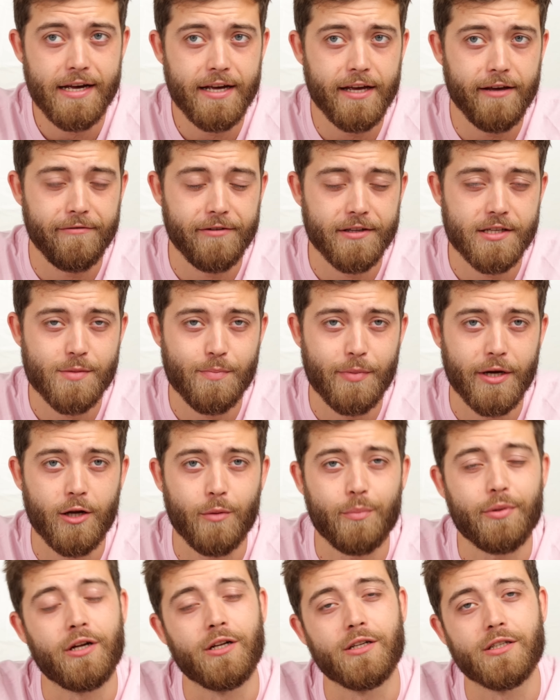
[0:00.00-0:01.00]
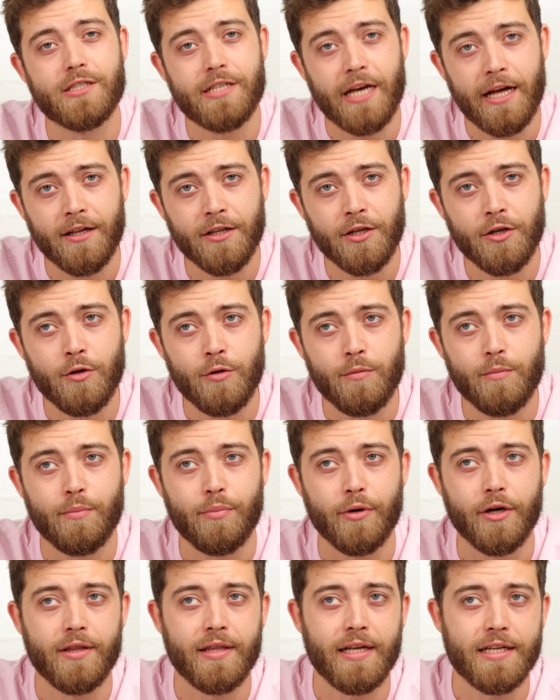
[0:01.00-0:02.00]
If it's sped up, I'll tell you,
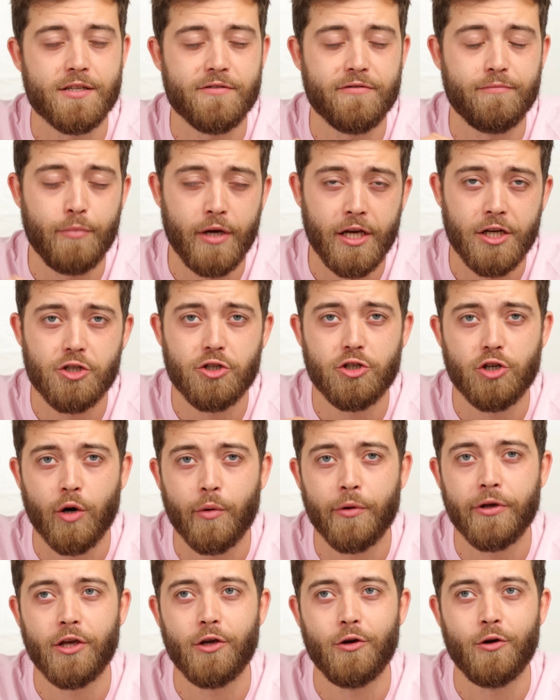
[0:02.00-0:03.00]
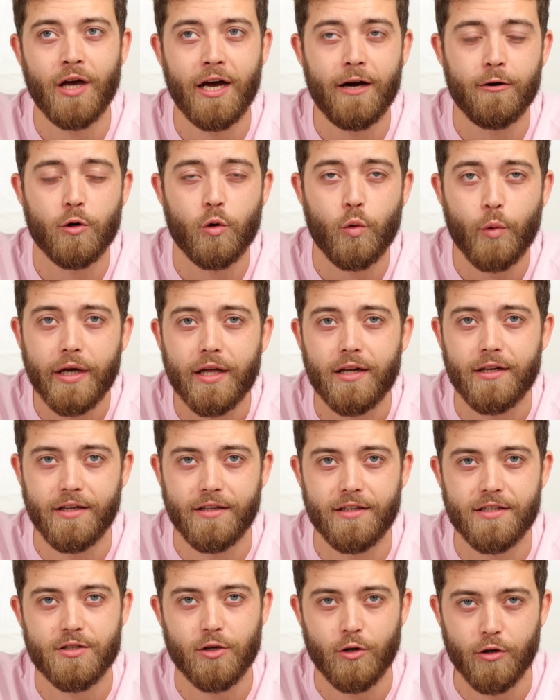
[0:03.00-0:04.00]
but that's me showing you how quickly
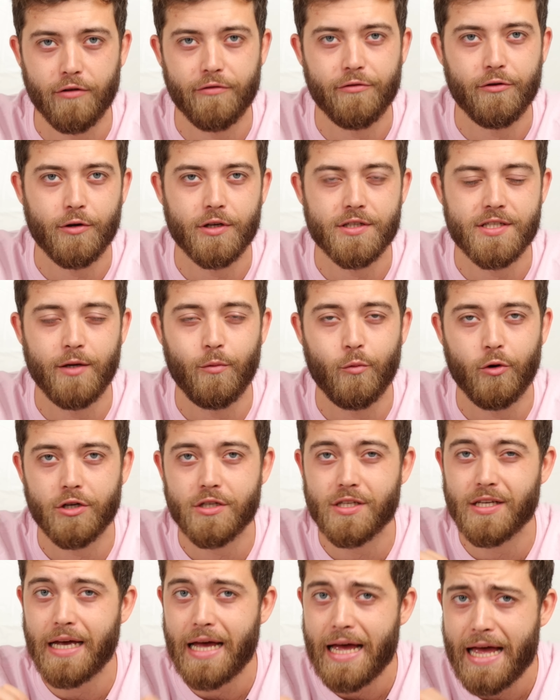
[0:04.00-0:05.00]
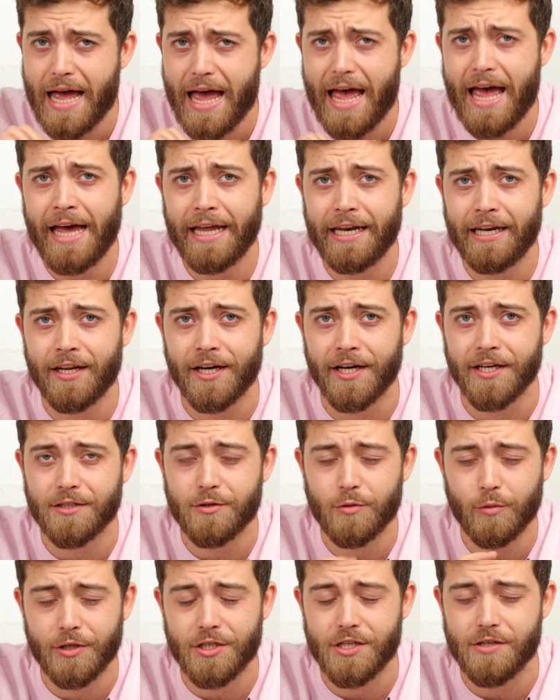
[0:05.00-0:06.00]
this autofocusing works at
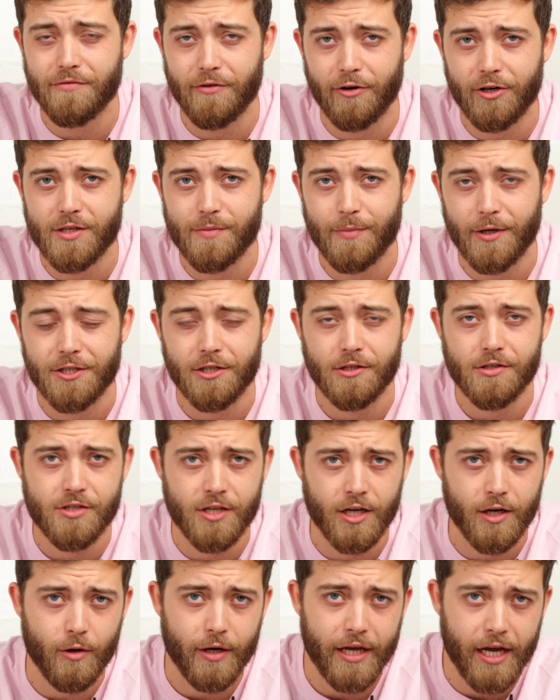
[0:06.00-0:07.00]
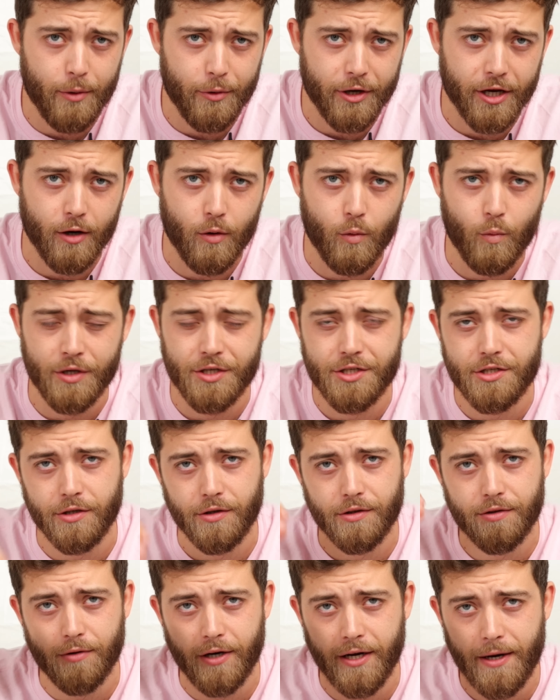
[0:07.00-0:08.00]
night, which is very special. So here we go, 1, 2,
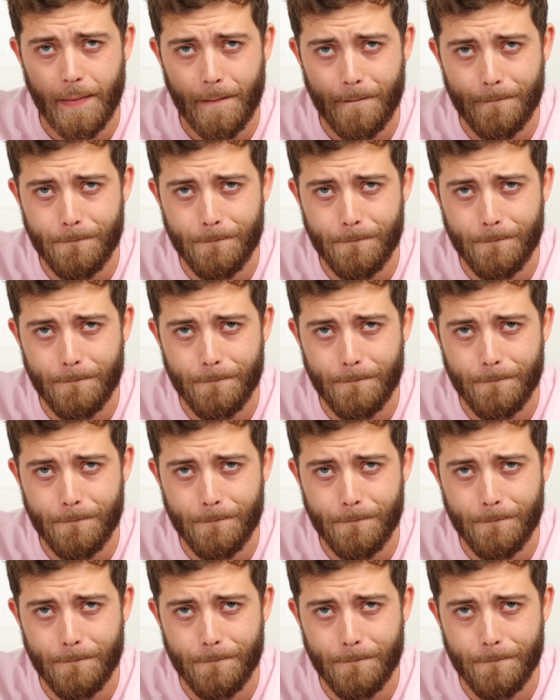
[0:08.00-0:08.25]
3.